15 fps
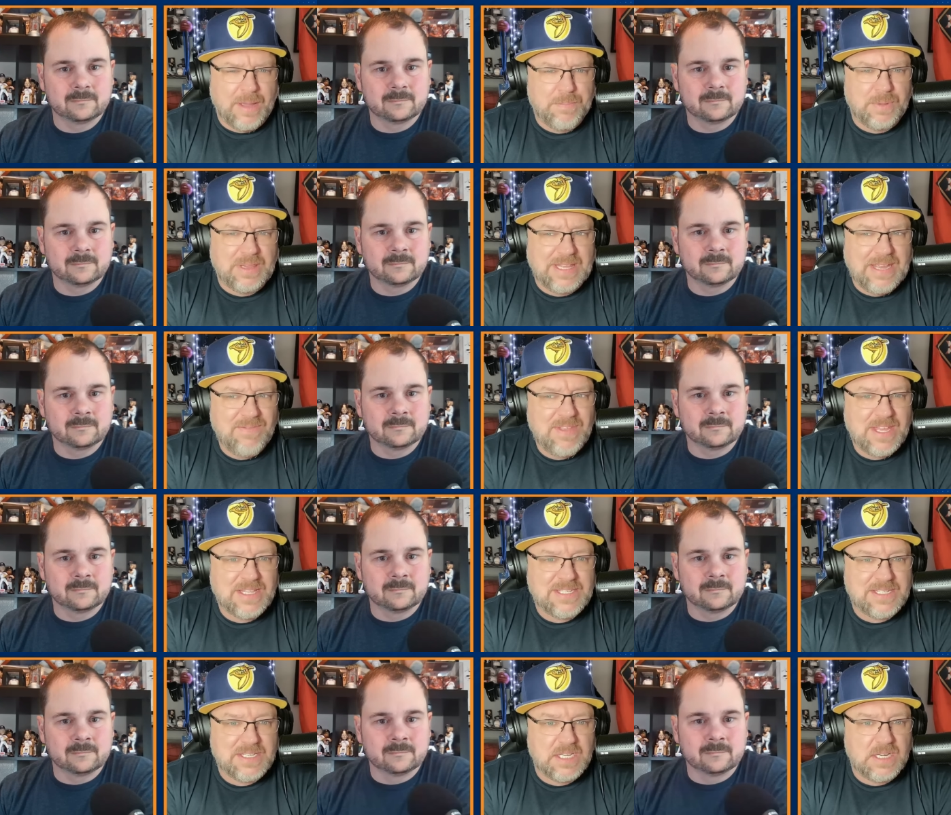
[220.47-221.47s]
Speaker 1: I believe the
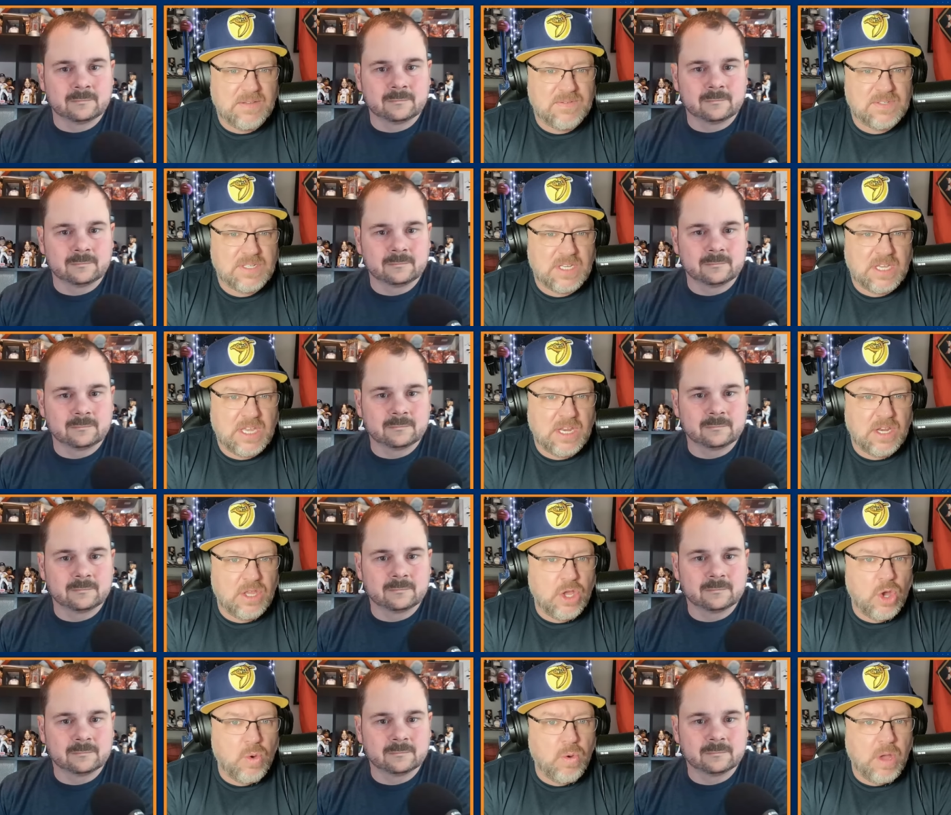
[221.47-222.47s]
incentives
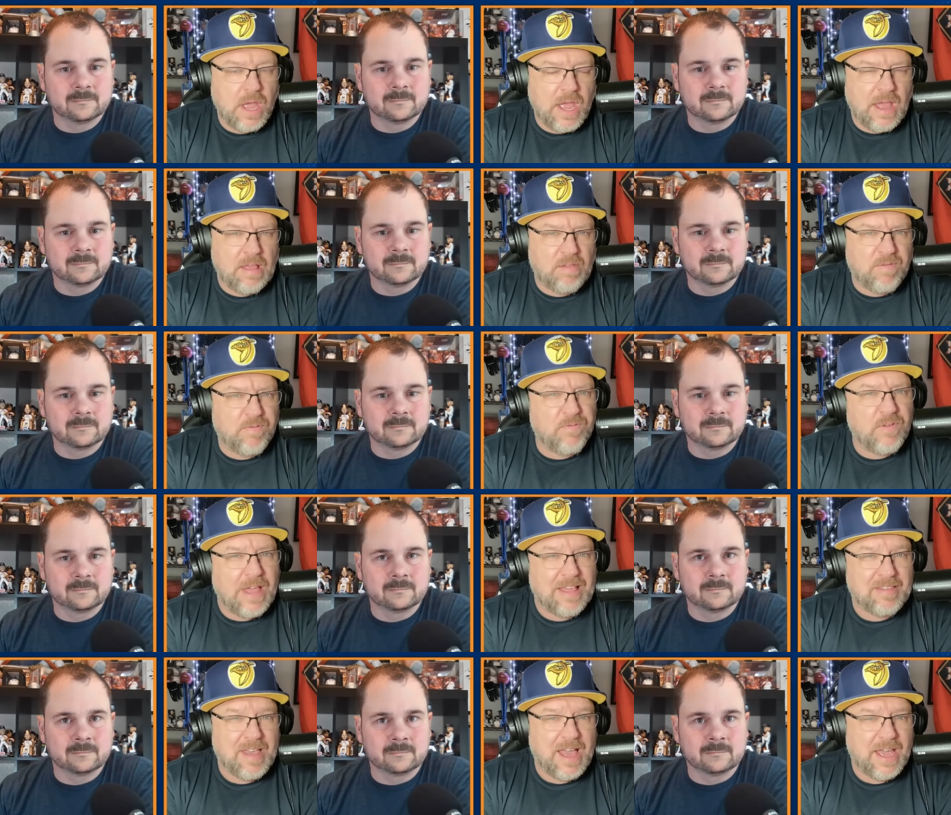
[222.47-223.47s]
can go as
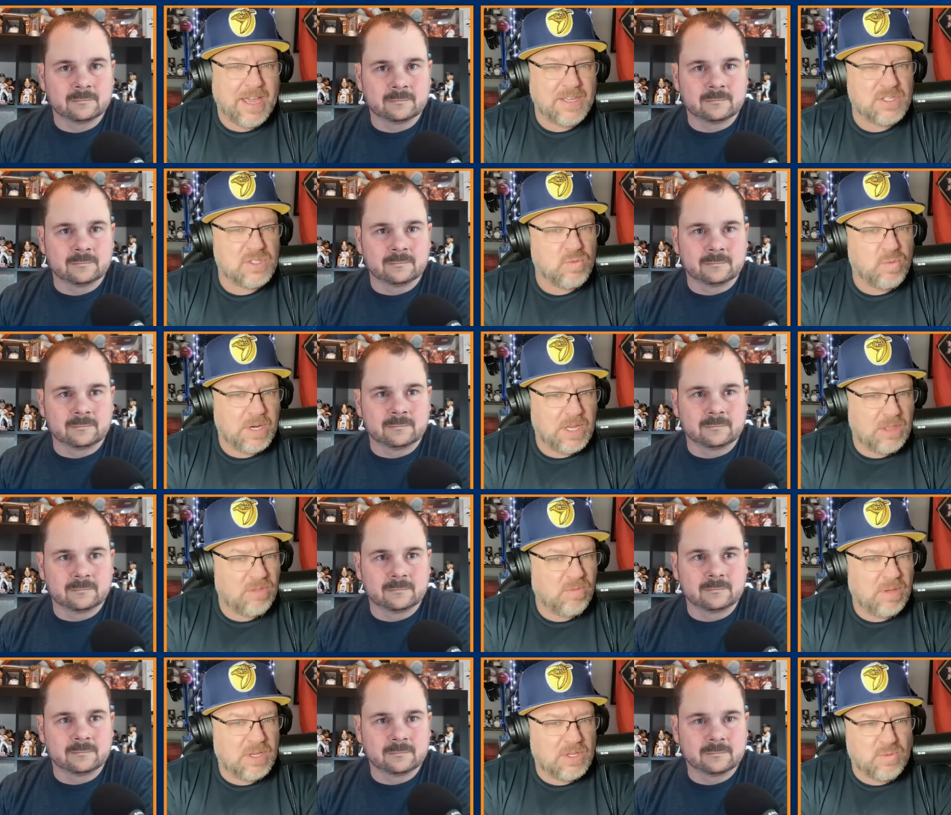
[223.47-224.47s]
as high as
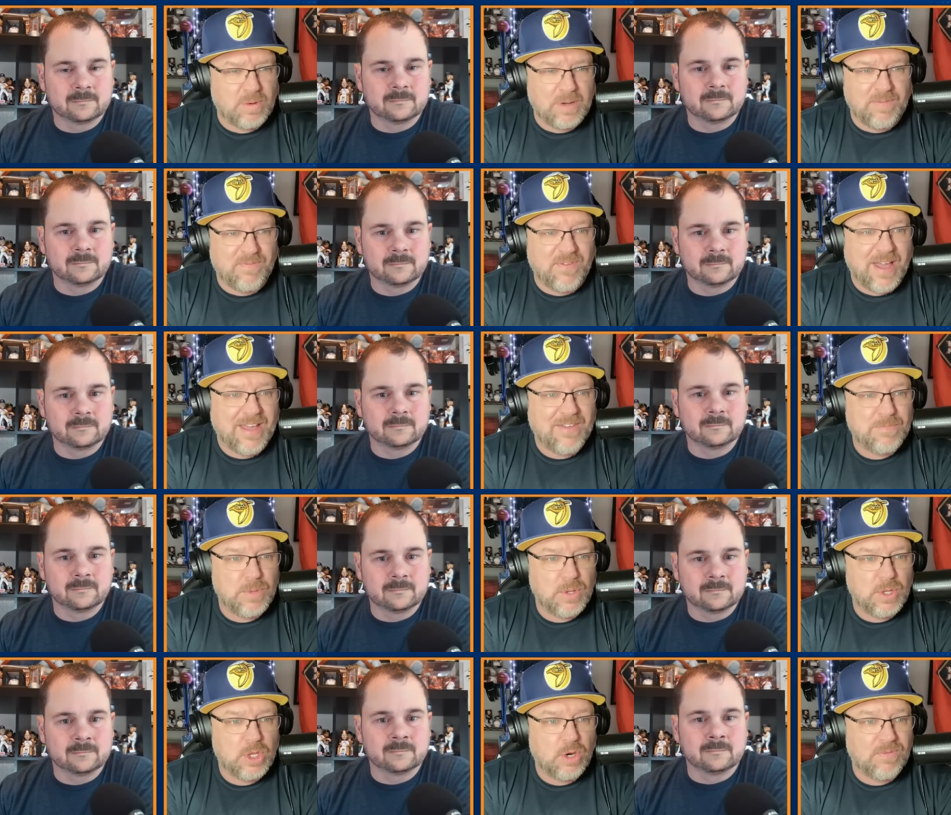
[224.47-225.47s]
23 to 25
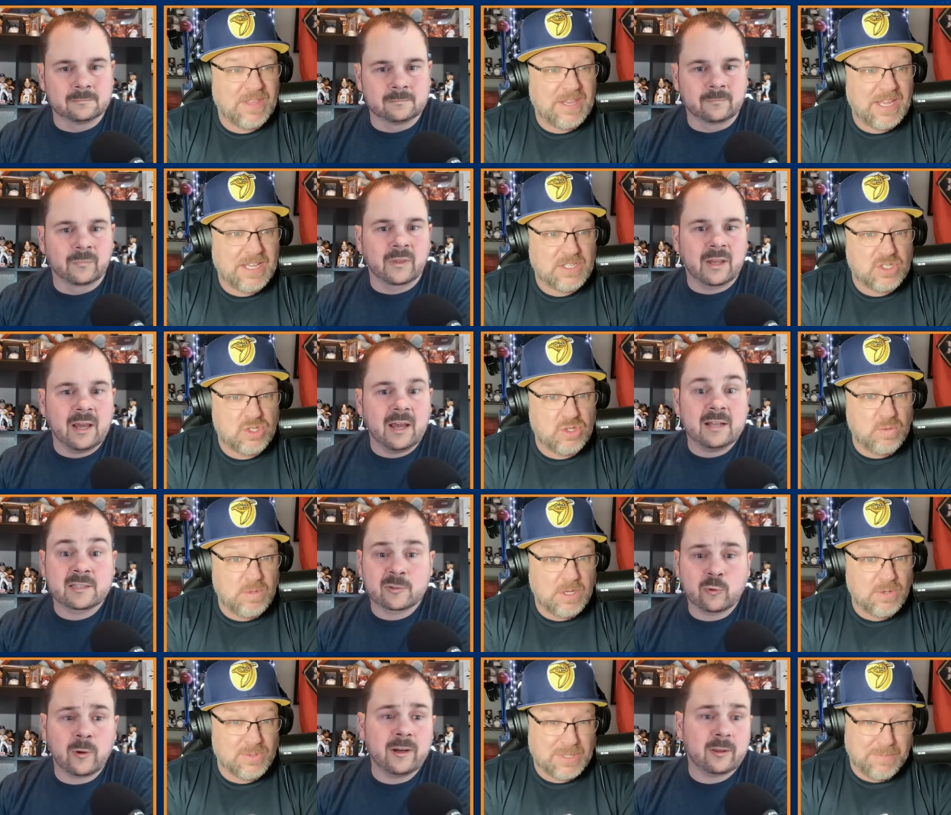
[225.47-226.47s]
million over the next two
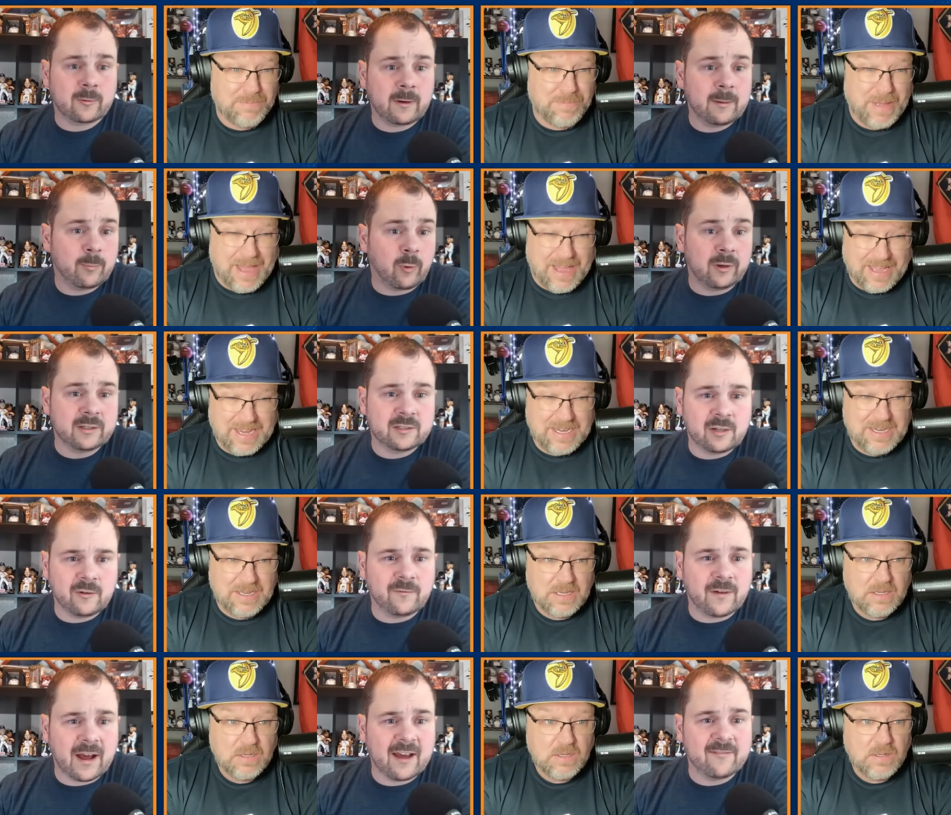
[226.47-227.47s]
years.
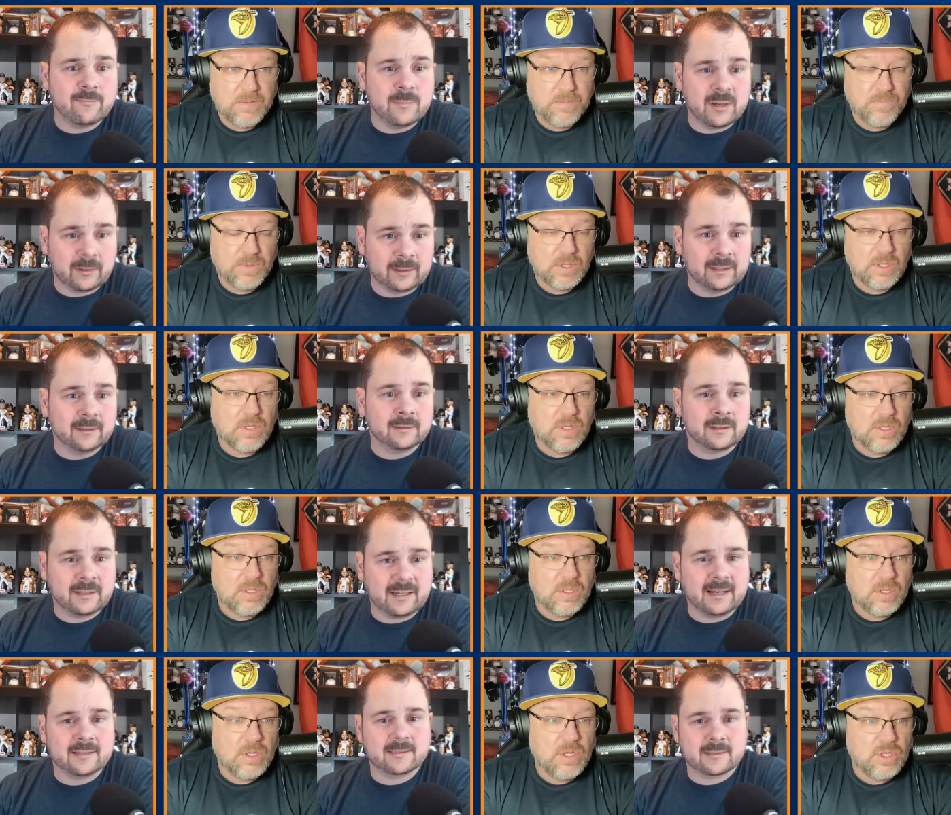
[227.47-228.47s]
Speaker 2: 23.25 million.
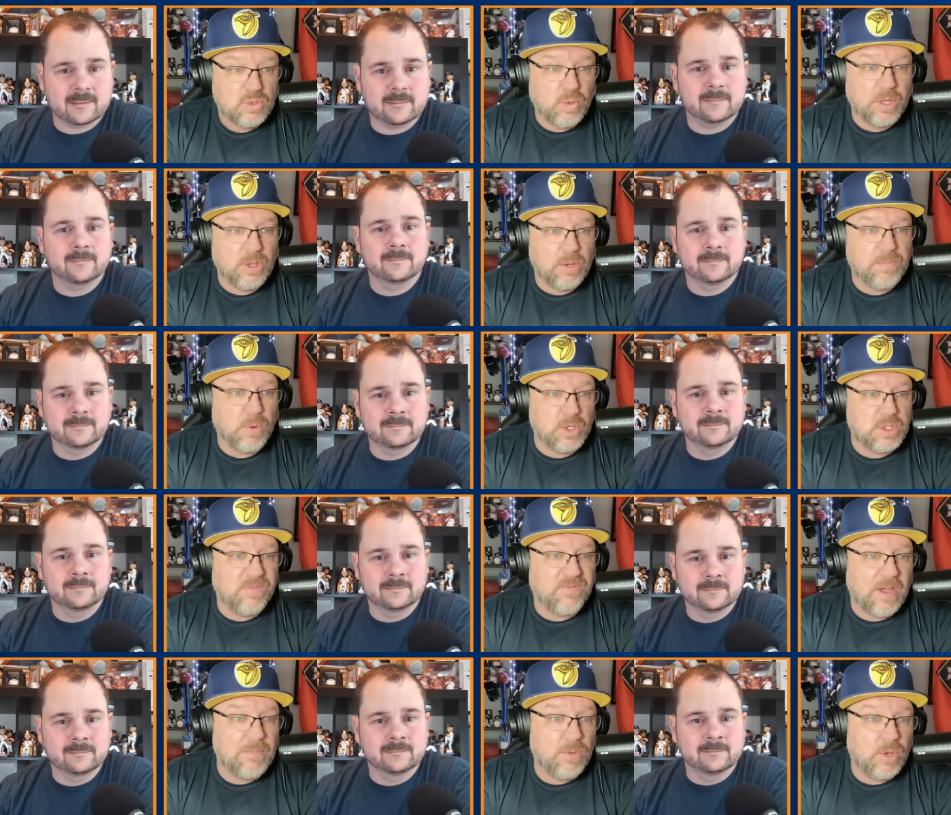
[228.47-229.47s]
Yes.
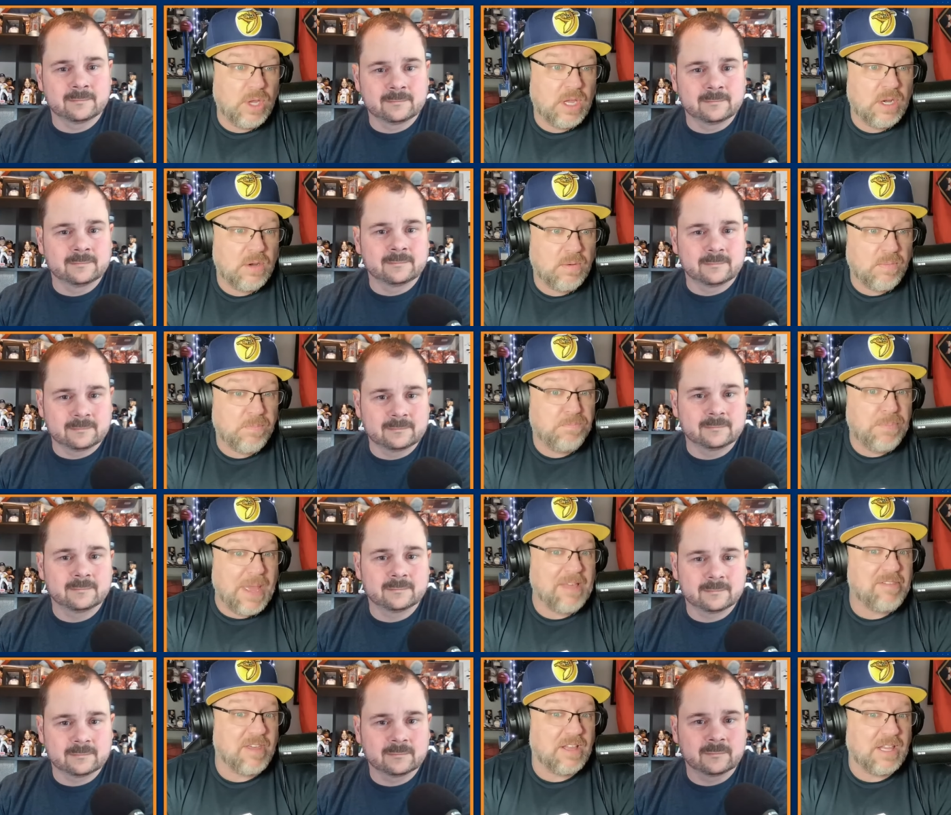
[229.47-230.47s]
Speaker 1: 23.25 million
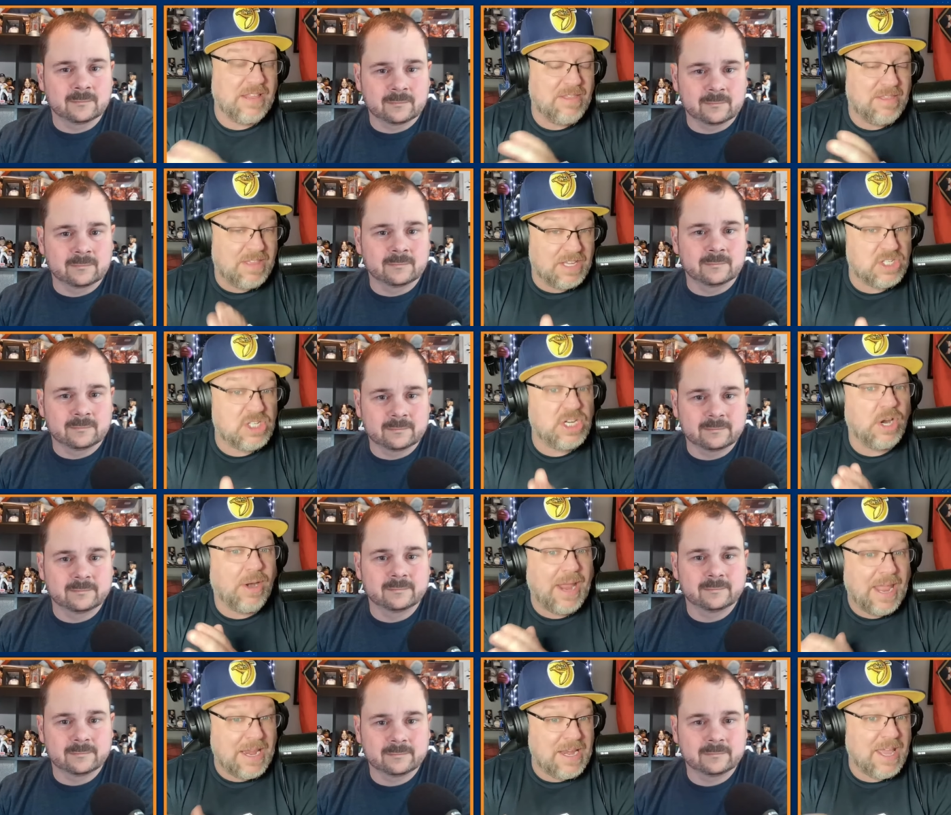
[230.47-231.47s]
basically this
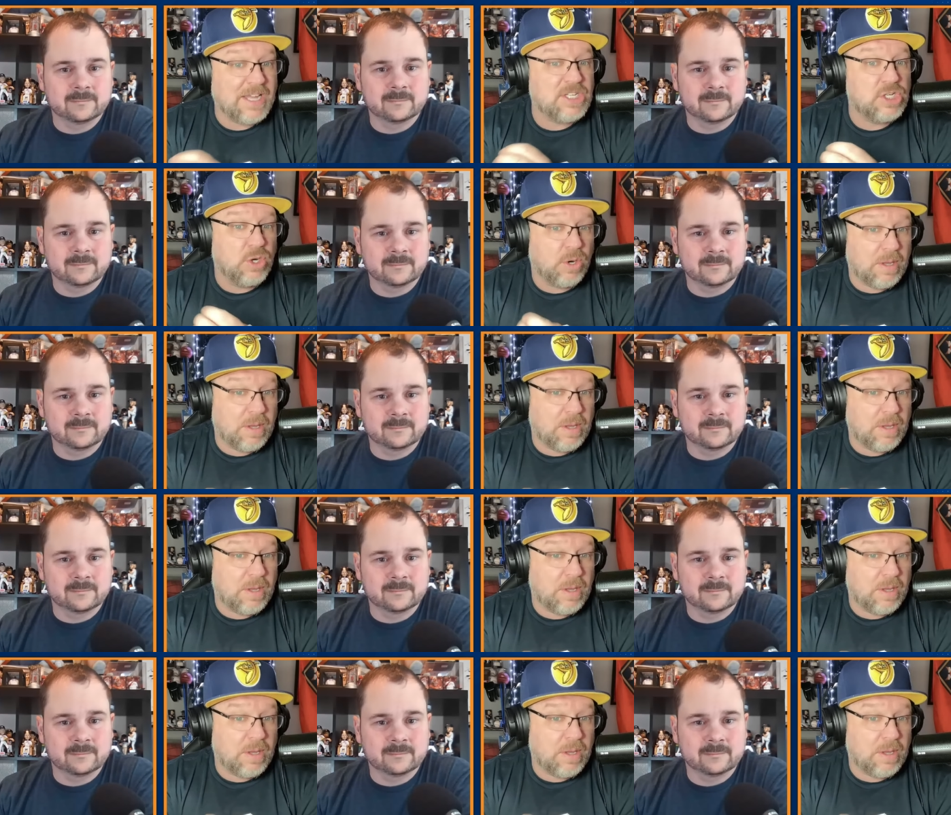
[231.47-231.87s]
year and next year